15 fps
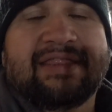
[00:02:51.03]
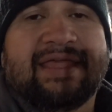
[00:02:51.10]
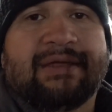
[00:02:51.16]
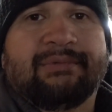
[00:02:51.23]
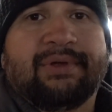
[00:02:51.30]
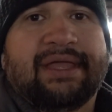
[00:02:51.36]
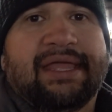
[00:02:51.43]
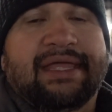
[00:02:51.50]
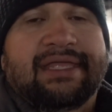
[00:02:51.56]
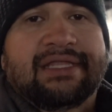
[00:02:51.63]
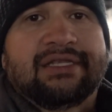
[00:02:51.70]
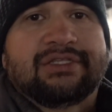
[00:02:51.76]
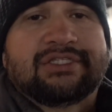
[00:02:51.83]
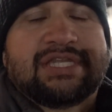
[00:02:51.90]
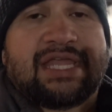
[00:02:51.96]
That way I
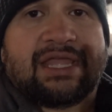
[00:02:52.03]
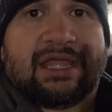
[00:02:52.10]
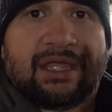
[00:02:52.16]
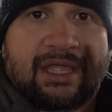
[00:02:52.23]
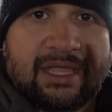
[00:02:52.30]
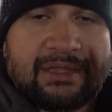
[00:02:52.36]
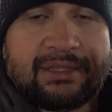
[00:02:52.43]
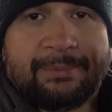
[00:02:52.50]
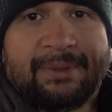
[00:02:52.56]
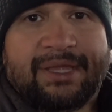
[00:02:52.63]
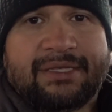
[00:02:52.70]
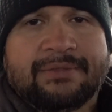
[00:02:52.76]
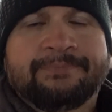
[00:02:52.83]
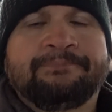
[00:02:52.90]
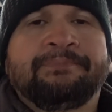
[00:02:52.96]
can hit the
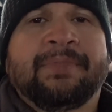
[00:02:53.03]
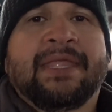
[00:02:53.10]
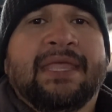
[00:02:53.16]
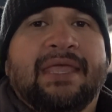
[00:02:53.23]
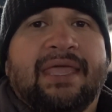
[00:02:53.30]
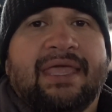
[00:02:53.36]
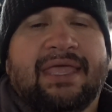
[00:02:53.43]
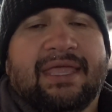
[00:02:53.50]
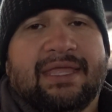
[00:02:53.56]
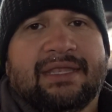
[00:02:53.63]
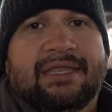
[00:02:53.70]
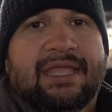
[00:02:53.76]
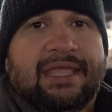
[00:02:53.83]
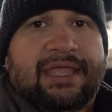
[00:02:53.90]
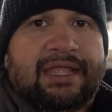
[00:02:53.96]
button
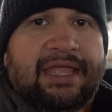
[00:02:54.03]
and